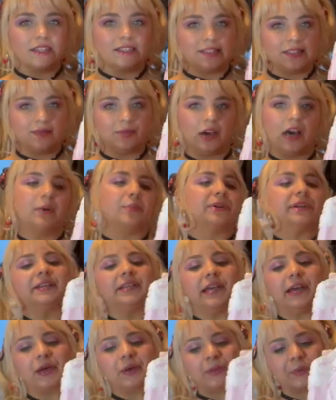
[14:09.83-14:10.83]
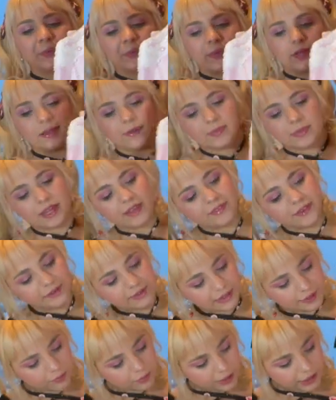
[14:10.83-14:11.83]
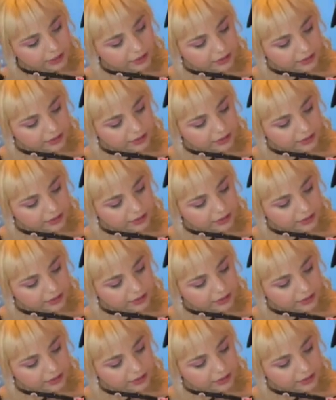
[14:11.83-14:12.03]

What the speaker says: Depop right now. But I found it in pretty good